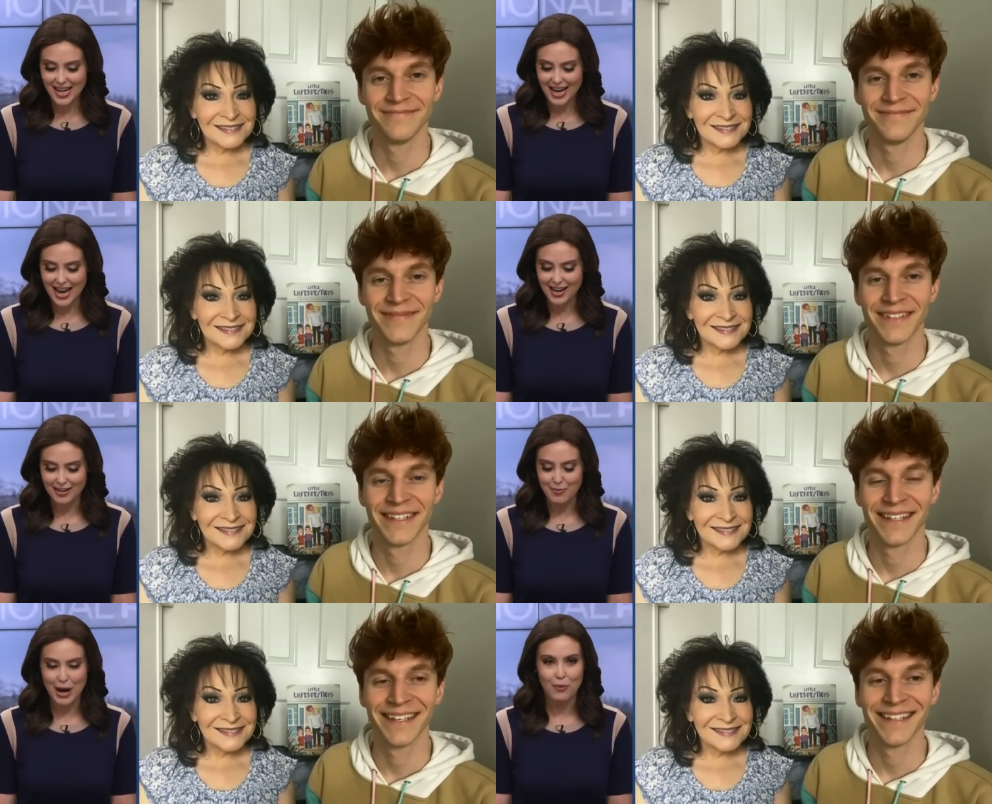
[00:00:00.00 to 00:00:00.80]

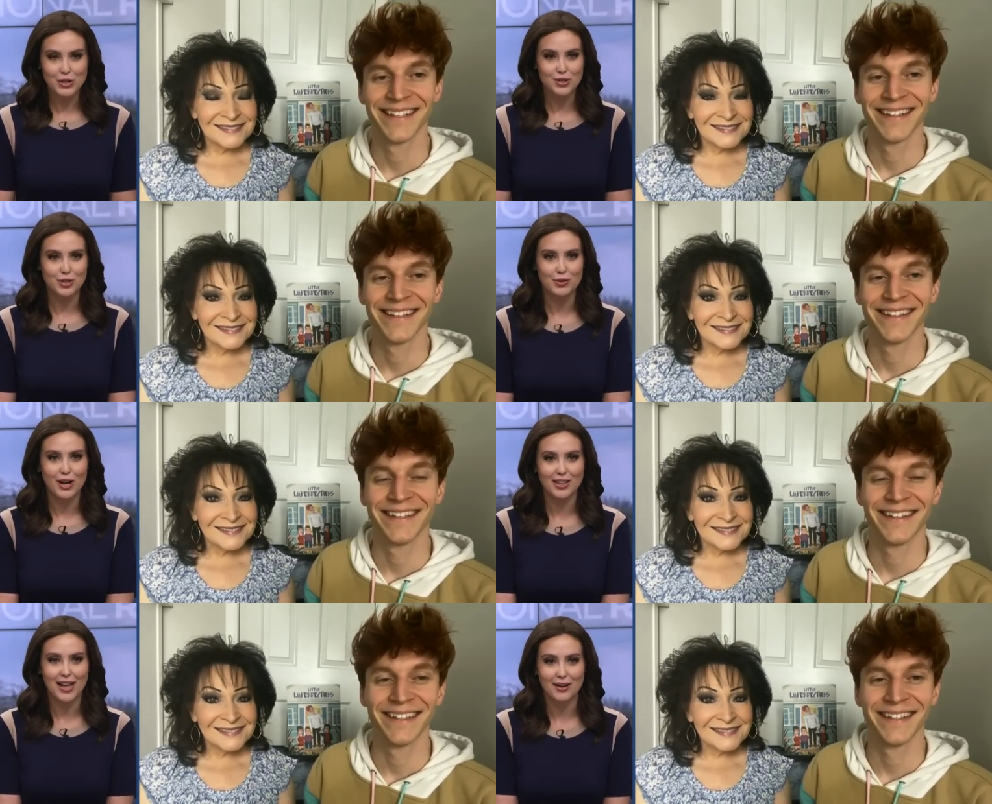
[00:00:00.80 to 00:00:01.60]
Speaker 1: and about what you're doing
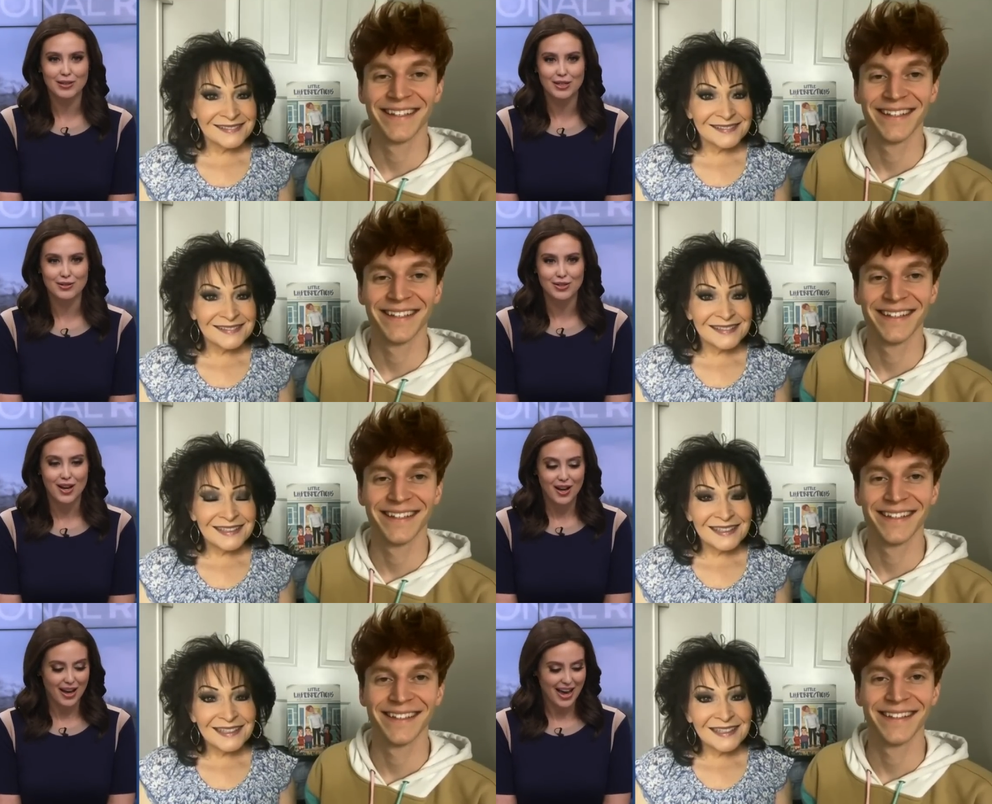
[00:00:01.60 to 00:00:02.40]
online with those
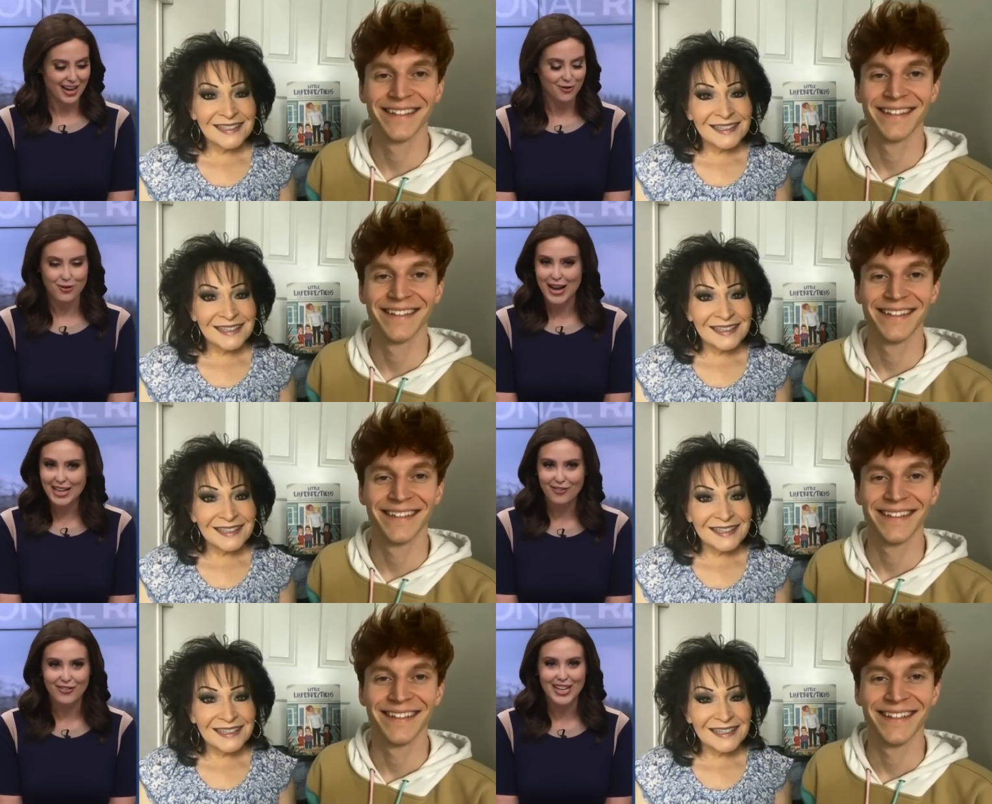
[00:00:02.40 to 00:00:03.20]
uh,
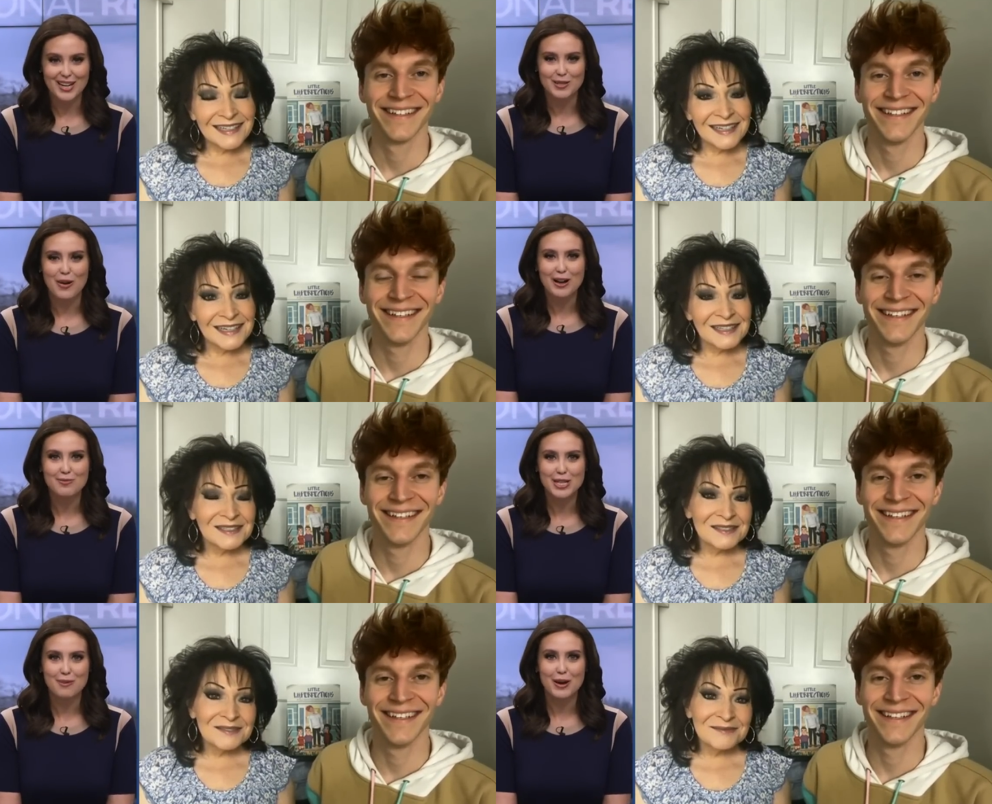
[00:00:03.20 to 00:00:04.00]
creative videos.
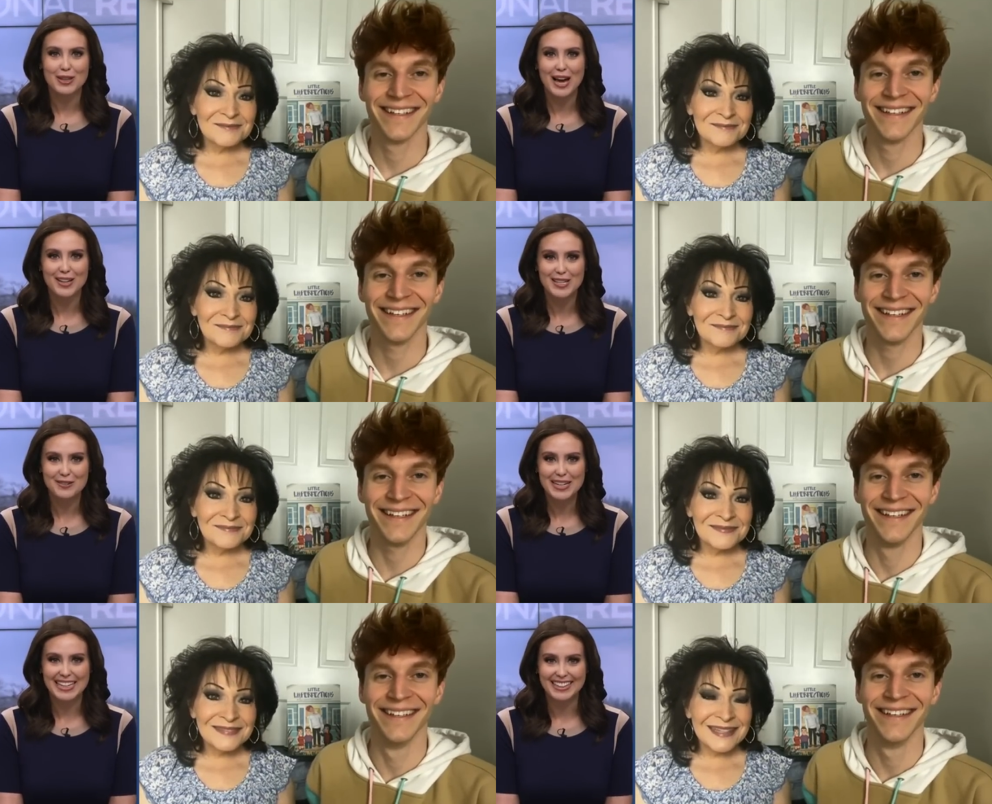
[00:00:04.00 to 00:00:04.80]
Welcome to you both. How you
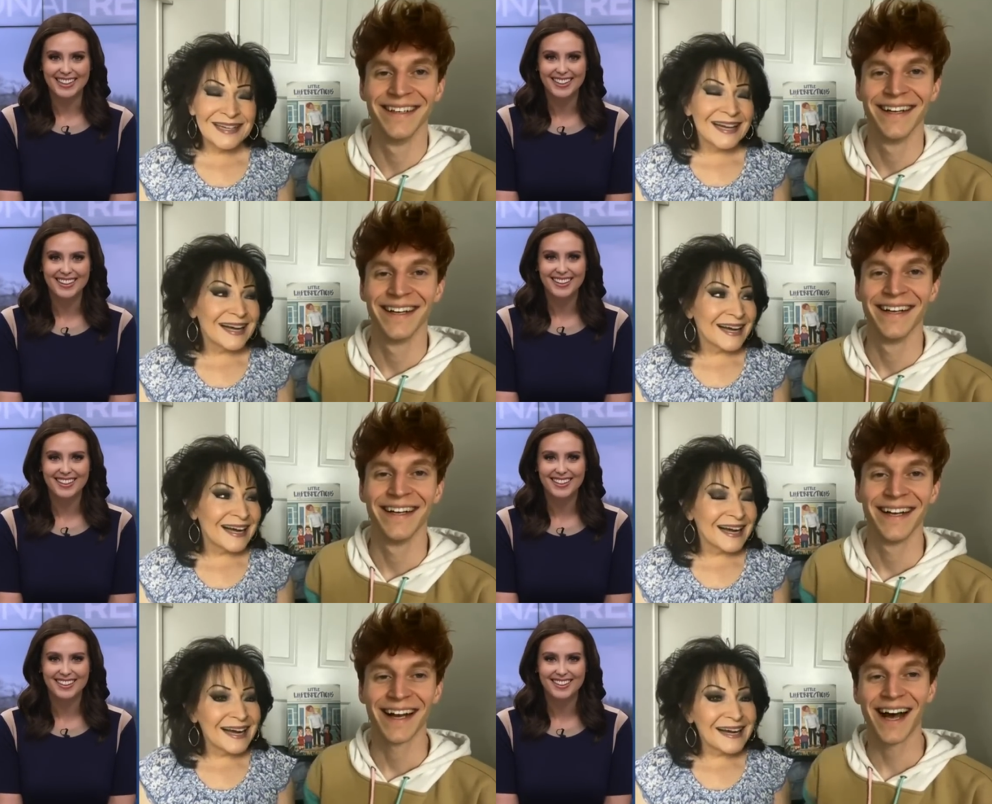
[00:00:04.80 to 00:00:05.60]
doing?
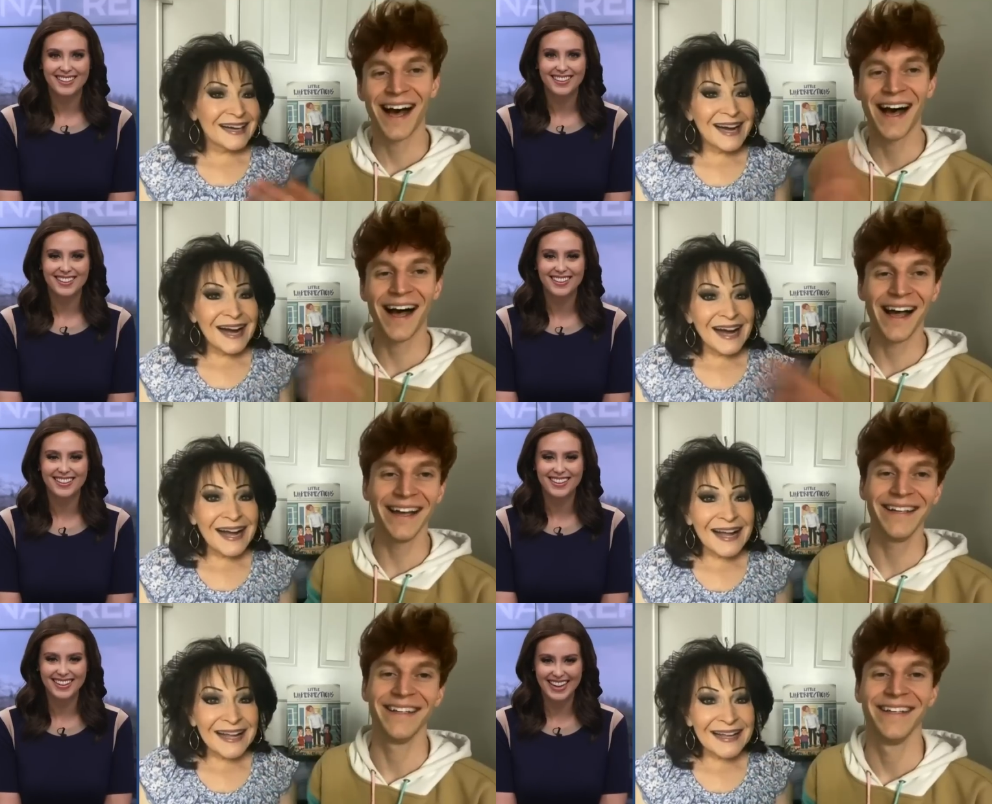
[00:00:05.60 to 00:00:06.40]

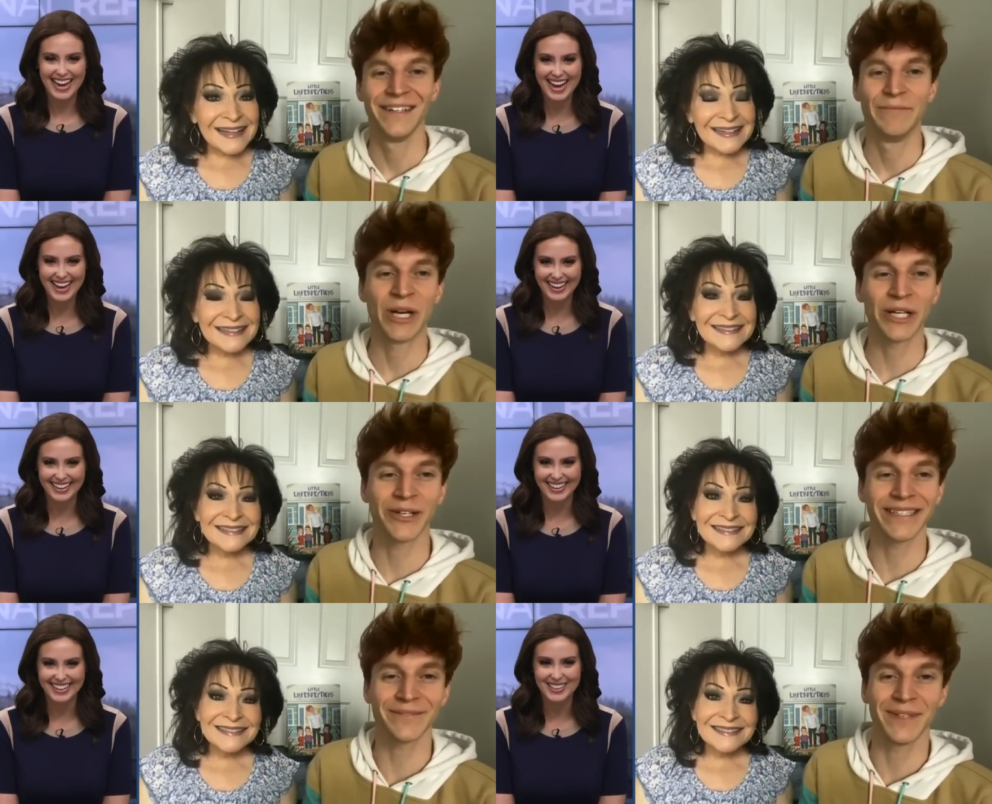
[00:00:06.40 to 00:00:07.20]
Speaker 2: Hi. Hi. Merry
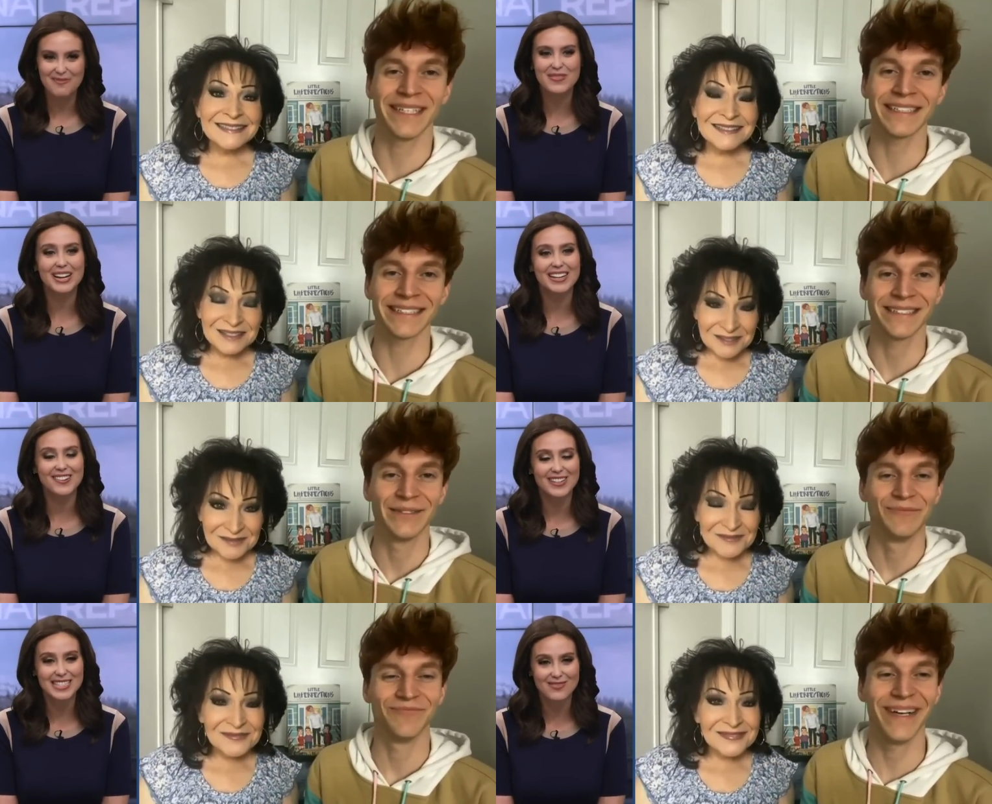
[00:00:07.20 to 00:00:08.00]
Christmas. Merry
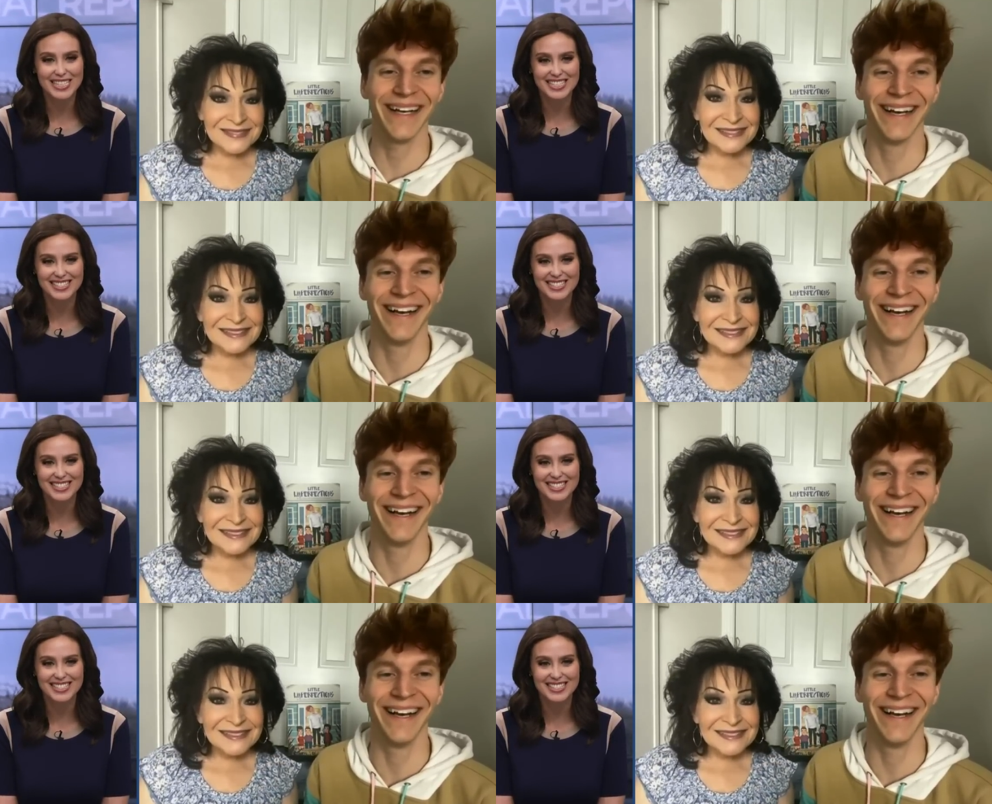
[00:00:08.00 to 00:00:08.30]
Christmas